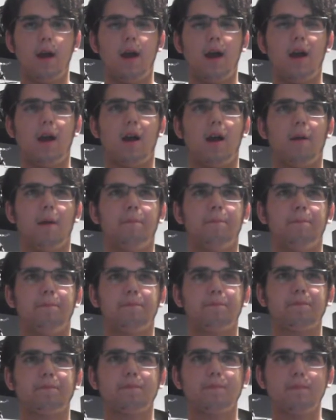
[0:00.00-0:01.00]
And
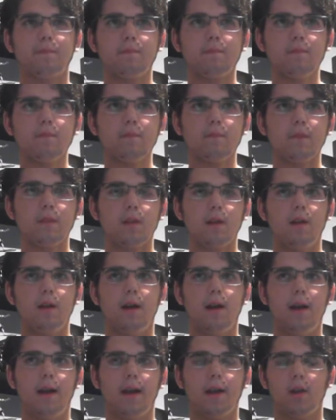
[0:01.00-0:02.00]

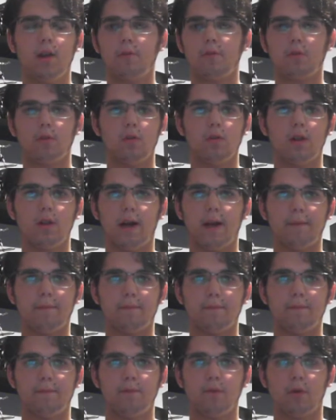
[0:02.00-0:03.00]
overall, I
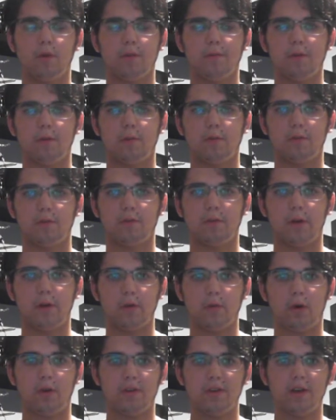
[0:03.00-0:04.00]
thought the film was
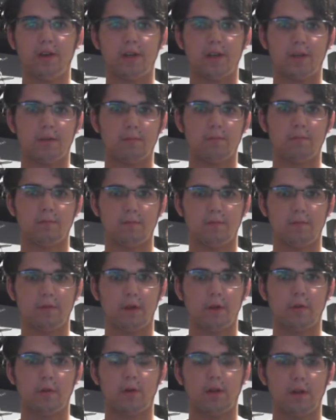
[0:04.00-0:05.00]
very well done and
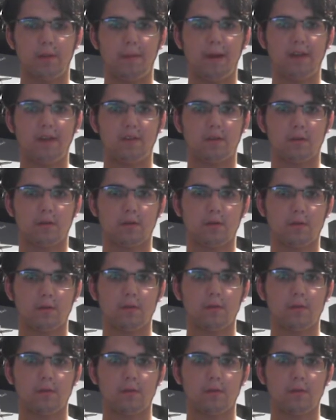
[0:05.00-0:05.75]
very well amazing.